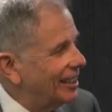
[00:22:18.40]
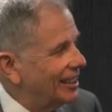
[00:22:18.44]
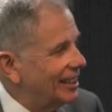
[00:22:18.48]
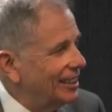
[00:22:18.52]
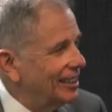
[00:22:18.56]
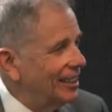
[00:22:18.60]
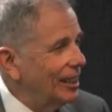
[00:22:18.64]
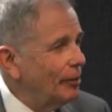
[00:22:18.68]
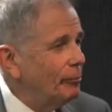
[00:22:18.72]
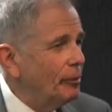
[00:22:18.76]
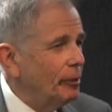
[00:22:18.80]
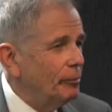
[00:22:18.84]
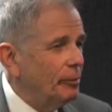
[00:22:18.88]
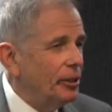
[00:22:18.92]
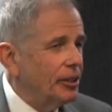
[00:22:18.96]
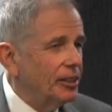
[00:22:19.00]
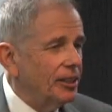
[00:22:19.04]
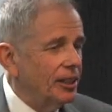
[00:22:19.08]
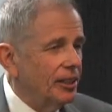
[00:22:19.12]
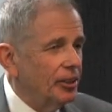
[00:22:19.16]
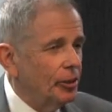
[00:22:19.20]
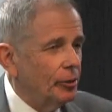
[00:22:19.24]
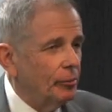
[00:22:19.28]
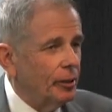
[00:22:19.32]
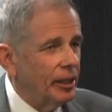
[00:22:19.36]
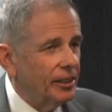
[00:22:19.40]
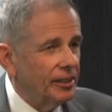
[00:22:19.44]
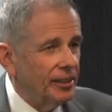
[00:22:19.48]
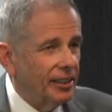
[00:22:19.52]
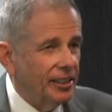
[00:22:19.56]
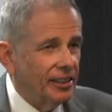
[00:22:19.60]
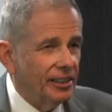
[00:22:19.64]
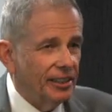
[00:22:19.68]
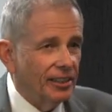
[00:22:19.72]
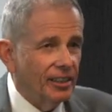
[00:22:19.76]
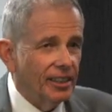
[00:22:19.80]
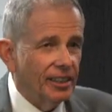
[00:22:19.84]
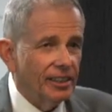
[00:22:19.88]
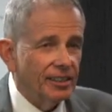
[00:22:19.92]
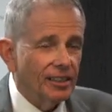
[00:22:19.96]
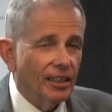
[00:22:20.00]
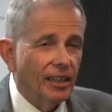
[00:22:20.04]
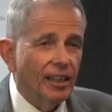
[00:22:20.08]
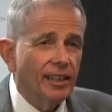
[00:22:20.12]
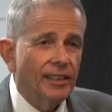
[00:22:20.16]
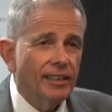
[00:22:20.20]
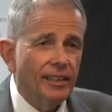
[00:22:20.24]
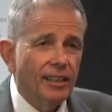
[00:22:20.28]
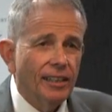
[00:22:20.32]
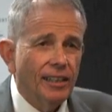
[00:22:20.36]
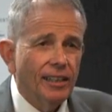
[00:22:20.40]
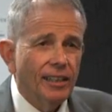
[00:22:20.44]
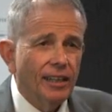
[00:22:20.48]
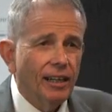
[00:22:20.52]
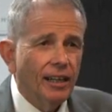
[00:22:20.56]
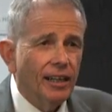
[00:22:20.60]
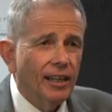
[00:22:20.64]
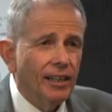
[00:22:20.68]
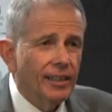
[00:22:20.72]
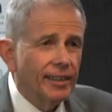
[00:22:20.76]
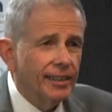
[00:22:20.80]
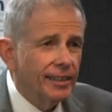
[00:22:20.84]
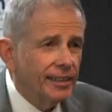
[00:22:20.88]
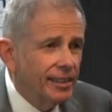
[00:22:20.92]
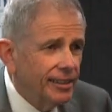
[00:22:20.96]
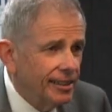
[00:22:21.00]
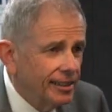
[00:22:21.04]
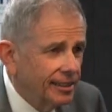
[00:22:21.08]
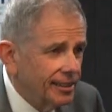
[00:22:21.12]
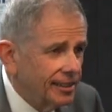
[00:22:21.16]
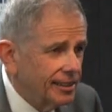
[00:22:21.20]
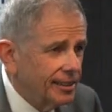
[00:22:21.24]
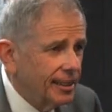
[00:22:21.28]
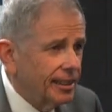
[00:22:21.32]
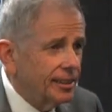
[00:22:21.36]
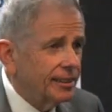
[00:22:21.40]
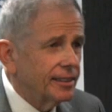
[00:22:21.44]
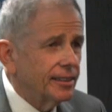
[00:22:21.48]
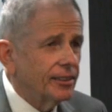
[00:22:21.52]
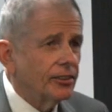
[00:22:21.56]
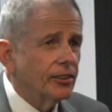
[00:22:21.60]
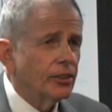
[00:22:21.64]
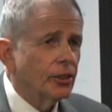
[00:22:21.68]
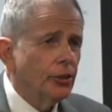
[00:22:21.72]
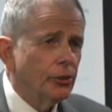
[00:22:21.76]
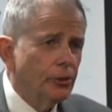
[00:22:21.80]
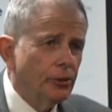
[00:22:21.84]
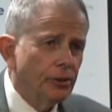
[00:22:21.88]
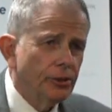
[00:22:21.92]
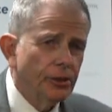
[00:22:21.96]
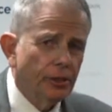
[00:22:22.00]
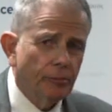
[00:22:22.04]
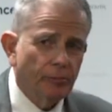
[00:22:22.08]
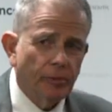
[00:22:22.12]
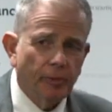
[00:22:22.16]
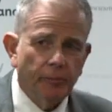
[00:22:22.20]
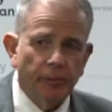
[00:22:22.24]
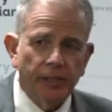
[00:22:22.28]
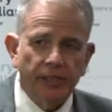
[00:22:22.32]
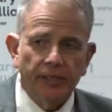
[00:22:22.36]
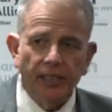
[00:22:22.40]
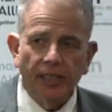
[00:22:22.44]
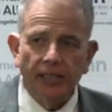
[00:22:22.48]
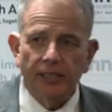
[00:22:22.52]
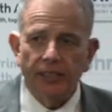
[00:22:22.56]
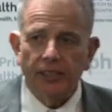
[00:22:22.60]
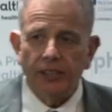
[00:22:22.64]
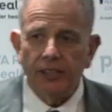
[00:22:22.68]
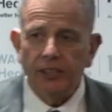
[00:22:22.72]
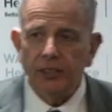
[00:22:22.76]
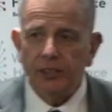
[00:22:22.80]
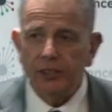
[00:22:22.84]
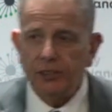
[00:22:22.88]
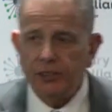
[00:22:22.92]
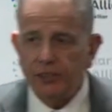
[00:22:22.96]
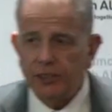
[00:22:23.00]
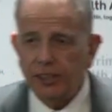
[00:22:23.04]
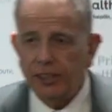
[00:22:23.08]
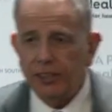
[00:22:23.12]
Let me be clear about the NDIS. I think there are huge implementation issues.